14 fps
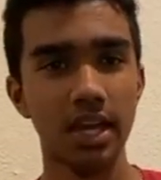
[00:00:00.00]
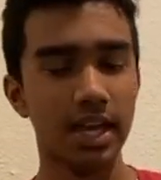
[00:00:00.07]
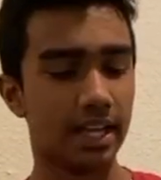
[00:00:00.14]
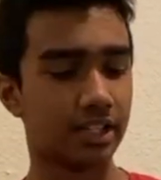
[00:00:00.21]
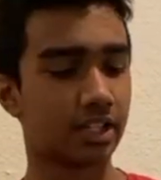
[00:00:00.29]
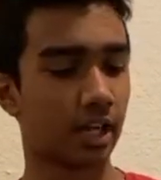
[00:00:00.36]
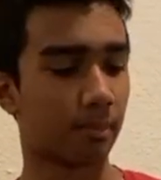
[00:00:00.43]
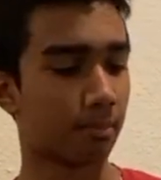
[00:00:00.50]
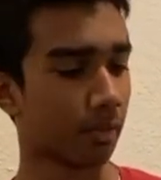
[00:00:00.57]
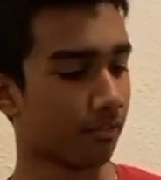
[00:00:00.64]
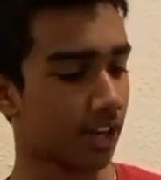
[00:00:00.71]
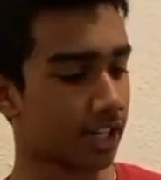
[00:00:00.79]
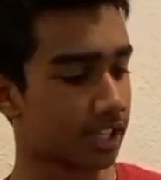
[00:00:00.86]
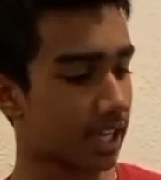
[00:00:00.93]
It's got a
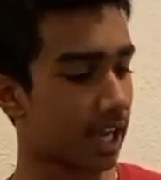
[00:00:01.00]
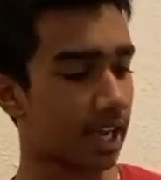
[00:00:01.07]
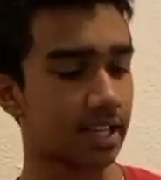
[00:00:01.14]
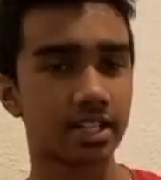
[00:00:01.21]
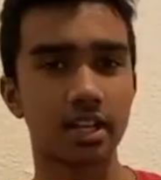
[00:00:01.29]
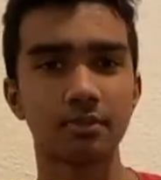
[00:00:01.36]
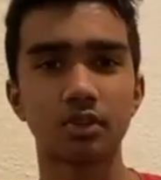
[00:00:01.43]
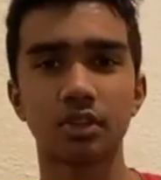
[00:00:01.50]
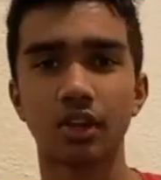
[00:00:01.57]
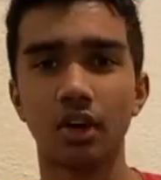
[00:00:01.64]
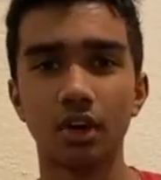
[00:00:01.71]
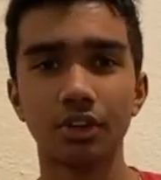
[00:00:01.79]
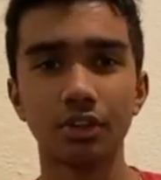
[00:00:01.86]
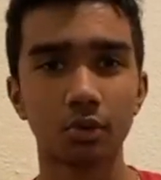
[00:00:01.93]
perfect size, comes with
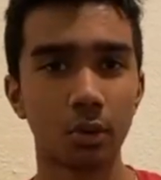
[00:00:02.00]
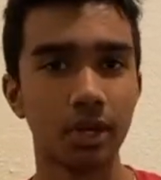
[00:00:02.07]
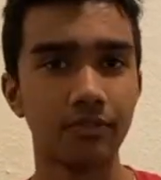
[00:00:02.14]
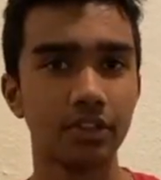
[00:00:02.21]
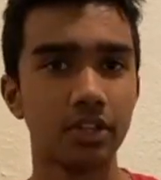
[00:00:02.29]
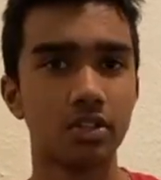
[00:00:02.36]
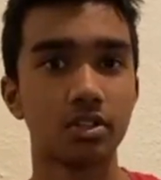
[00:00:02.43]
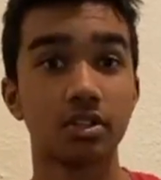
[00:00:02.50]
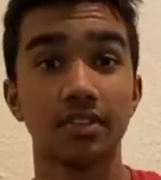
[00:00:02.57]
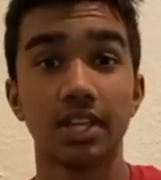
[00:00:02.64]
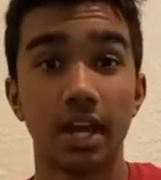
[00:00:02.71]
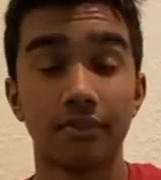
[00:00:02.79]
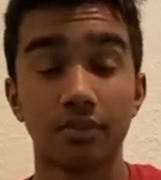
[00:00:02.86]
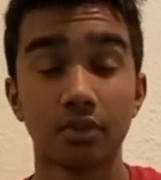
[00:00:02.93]
all the great features that the
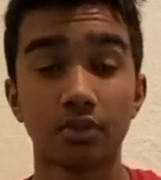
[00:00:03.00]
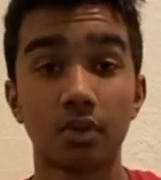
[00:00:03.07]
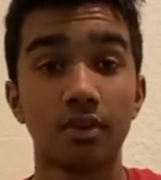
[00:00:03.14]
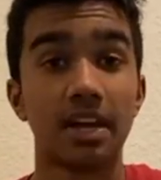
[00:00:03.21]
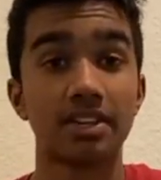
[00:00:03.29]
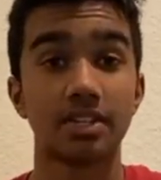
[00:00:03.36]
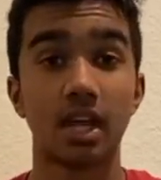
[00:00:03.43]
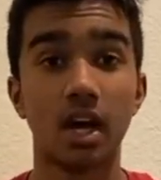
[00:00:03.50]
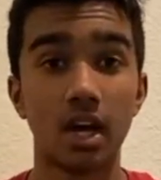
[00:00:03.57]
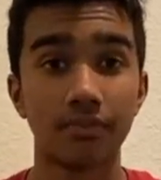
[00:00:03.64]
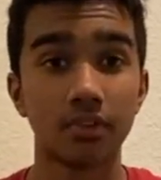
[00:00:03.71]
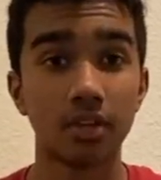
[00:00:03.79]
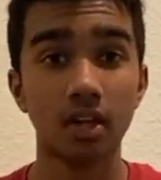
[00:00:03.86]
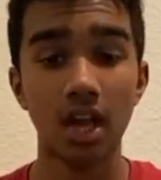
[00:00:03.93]
iPhone 12 has to
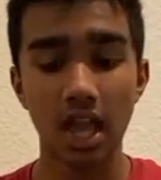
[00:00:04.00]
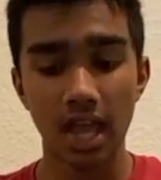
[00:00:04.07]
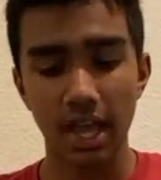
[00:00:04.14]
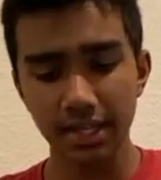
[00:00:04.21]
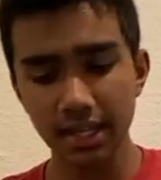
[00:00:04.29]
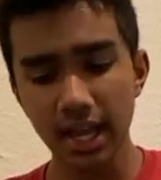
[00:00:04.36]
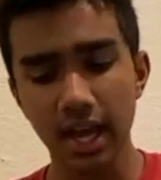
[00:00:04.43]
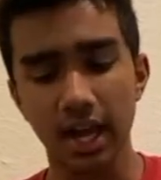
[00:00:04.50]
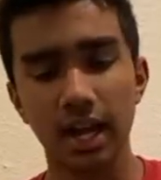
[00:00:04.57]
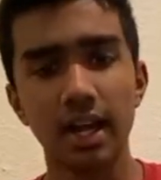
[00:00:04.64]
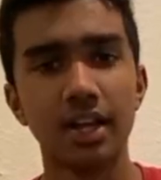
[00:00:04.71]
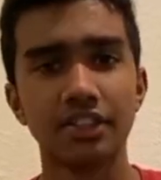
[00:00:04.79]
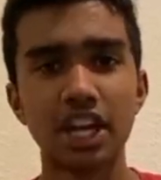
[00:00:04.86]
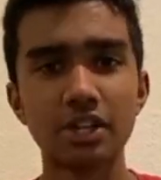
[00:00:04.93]
offer. And yeah,
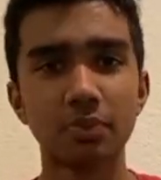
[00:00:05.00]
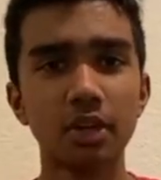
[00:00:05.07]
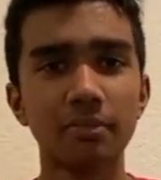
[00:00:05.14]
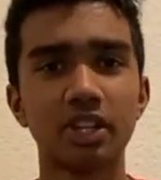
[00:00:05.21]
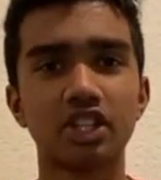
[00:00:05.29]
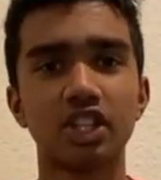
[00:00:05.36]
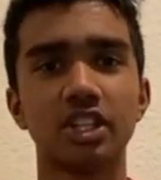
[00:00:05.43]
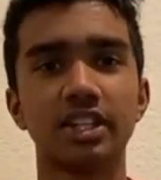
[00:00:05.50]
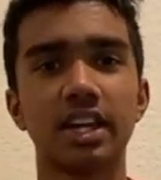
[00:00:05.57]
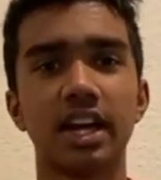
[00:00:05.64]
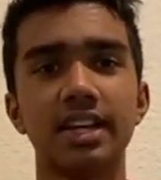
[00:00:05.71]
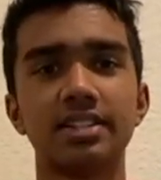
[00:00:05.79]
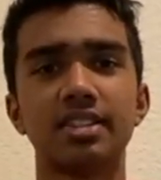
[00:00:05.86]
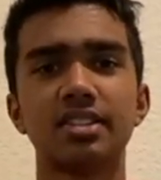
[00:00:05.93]
that's pretty much it,
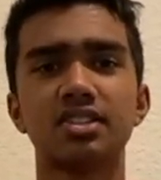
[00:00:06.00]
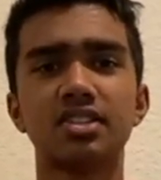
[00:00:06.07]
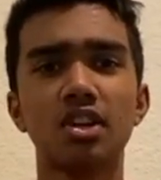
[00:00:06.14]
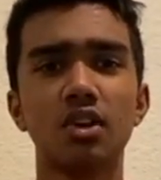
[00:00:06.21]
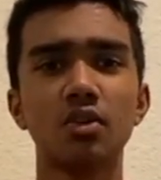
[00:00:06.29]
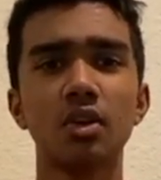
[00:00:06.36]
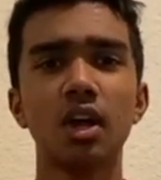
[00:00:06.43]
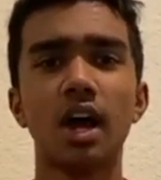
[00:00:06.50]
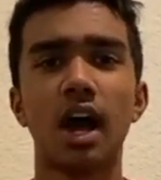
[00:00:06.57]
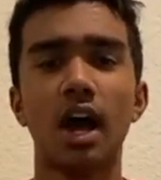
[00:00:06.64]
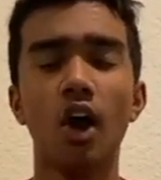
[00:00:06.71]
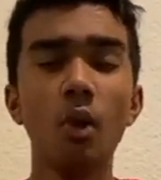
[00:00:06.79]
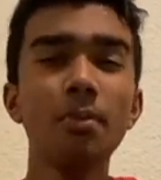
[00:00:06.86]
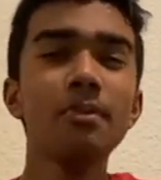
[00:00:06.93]
guys. So I
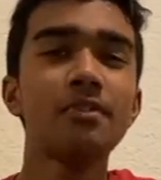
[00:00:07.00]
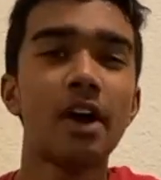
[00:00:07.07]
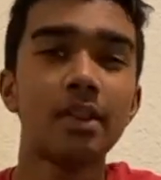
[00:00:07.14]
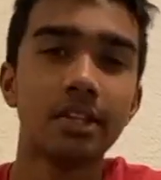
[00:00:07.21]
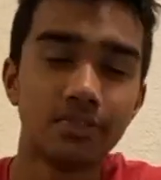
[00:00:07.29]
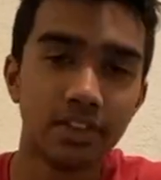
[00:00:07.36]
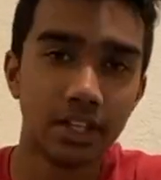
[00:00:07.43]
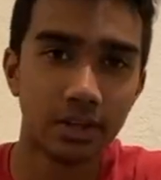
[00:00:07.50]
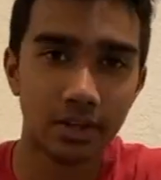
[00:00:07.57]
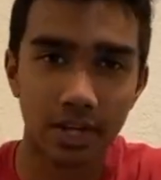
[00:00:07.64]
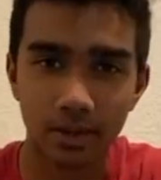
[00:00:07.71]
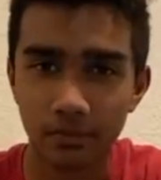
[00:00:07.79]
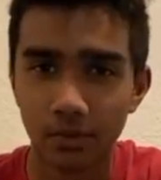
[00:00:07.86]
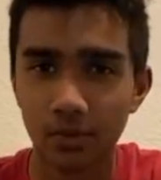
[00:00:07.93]
hope you found this video
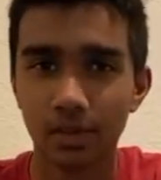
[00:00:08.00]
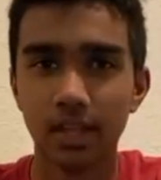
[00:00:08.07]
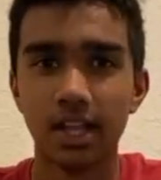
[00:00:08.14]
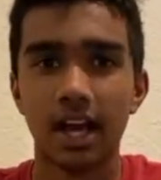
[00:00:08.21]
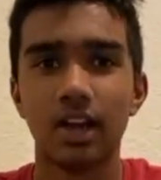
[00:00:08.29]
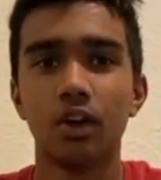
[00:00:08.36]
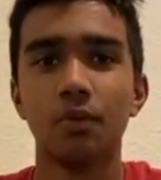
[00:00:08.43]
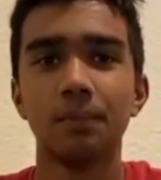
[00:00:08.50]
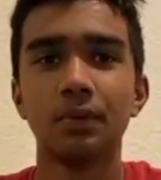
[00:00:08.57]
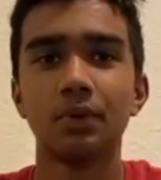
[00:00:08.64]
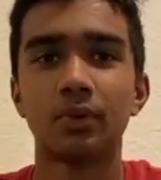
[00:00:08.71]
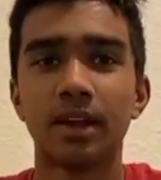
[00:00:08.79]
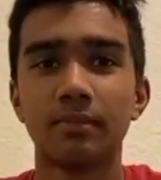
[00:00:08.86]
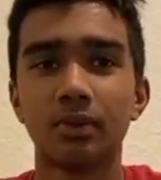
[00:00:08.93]
helpful. I hope you
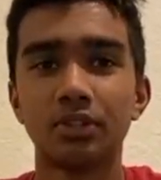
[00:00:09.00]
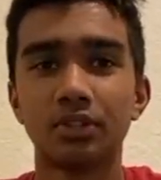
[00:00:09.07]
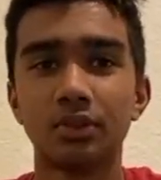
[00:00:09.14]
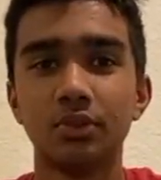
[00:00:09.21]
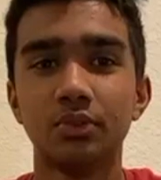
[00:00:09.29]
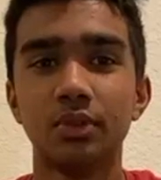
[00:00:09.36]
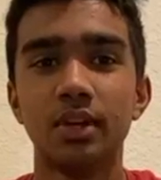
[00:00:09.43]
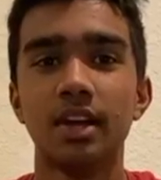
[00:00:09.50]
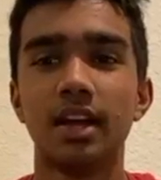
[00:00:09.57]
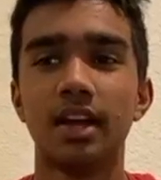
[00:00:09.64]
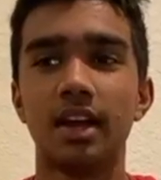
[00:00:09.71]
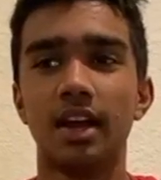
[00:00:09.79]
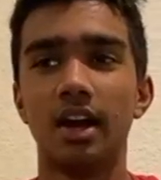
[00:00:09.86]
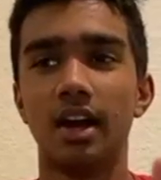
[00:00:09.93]
were able to
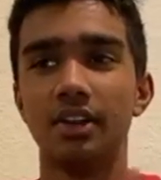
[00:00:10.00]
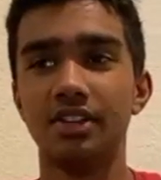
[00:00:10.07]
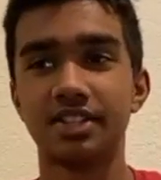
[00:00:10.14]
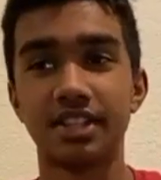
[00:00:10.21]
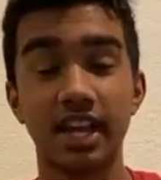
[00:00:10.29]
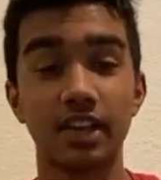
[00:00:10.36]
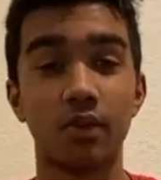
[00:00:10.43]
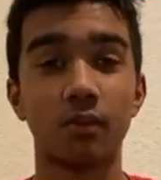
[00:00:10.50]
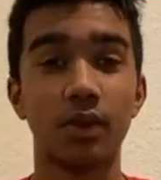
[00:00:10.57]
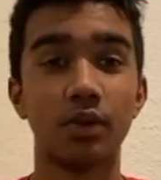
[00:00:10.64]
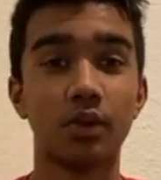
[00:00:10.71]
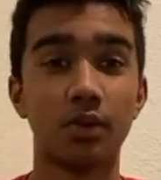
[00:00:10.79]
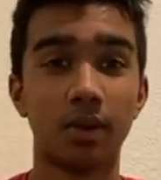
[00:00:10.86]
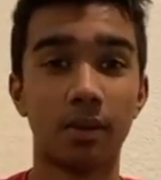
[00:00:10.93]
decide on whether
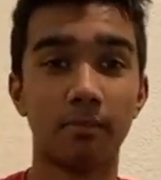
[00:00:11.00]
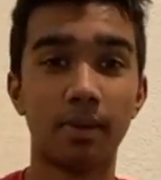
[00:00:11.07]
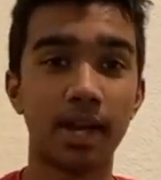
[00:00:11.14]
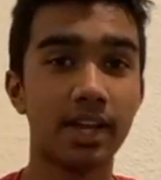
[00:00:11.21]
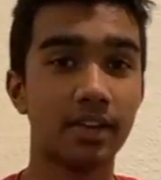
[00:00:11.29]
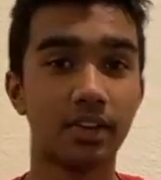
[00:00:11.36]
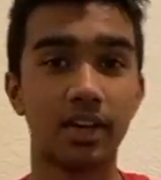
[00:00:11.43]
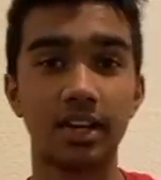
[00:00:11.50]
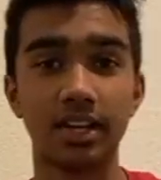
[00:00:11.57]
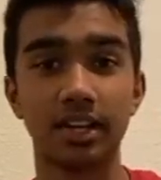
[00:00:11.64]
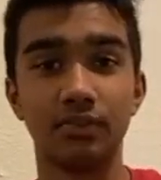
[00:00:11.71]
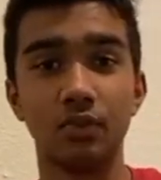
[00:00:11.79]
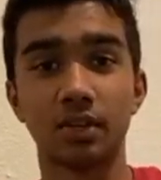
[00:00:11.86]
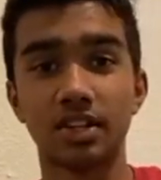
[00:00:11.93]
you want to buy it or not,
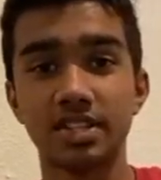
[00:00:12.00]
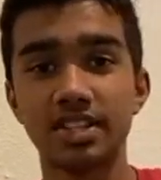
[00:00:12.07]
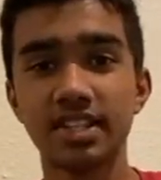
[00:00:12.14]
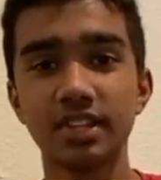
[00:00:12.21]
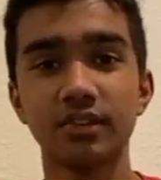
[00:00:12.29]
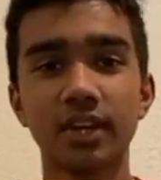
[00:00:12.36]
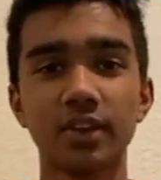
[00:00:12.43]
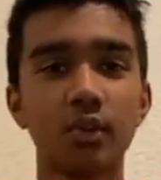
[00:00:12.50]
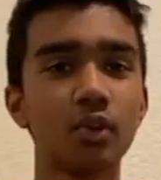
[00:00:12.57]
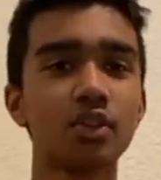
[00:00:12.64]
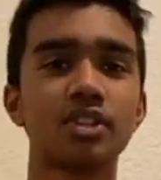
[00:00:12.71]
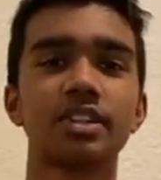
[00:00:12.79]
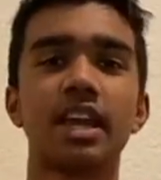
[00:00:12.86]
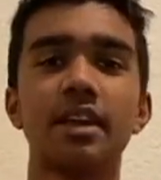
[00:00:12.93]
if you were considering, or
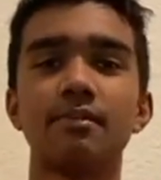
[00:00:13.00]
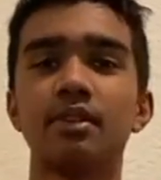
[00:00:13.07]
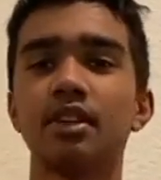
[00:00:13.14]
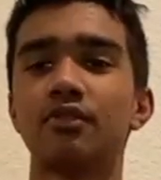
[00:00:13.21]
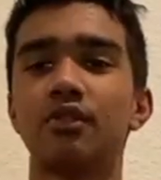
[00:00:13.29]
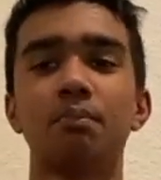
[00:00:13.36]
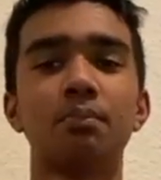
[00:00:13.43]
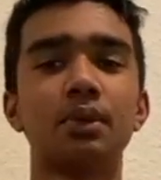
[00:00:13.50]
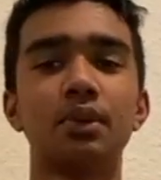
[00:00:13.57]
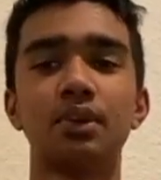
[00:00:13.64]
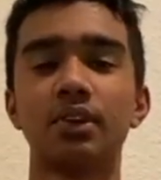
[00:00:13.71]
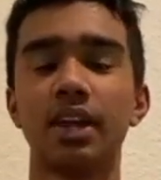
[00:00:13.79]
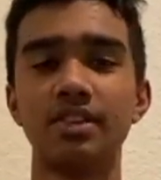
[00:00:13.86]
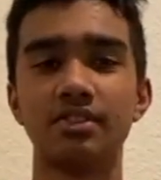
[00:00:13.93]
just came here for
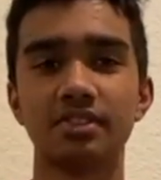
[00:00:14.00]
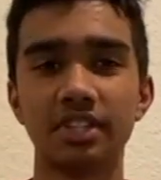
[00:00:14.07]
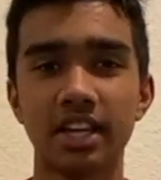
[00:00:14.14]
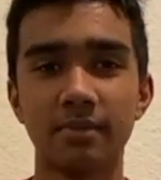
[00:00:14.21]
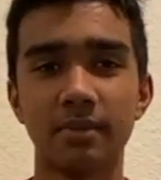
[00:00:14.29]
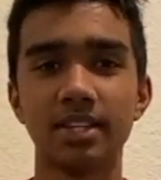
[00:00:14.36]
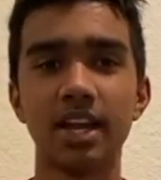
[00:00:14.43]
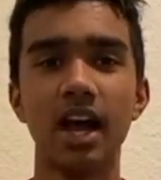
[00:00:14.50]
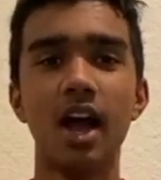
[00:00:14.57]
pure entertainment.